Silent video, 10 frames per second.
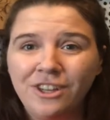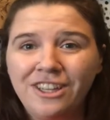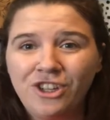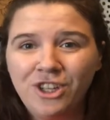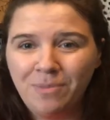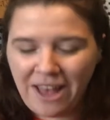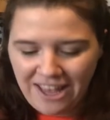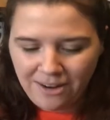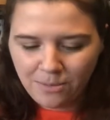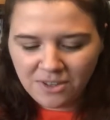cheap
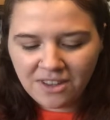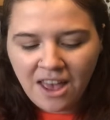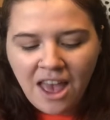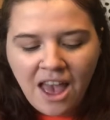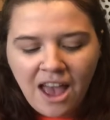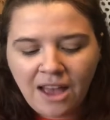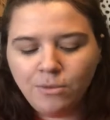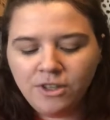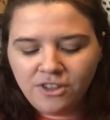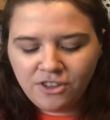items, I
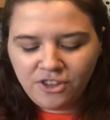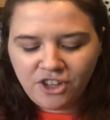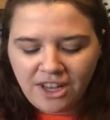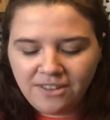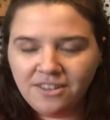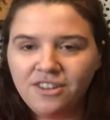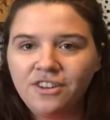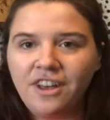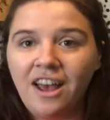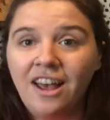would suggest
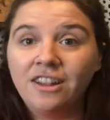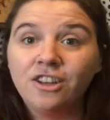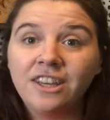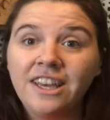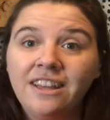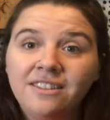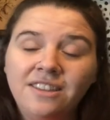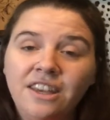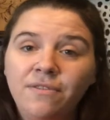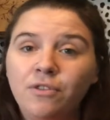looking and
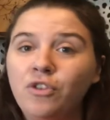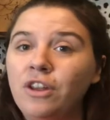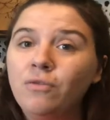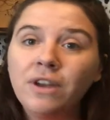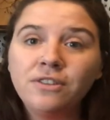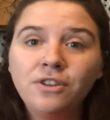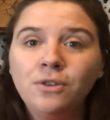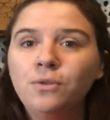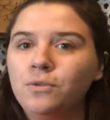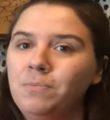seeing if there's any
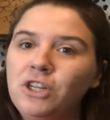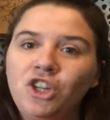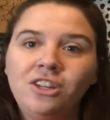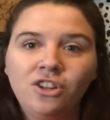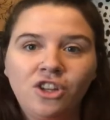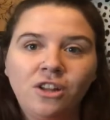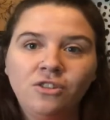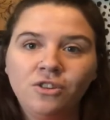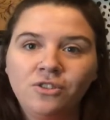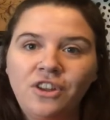rescues, missions,
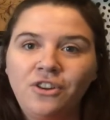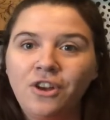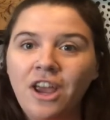shelters in your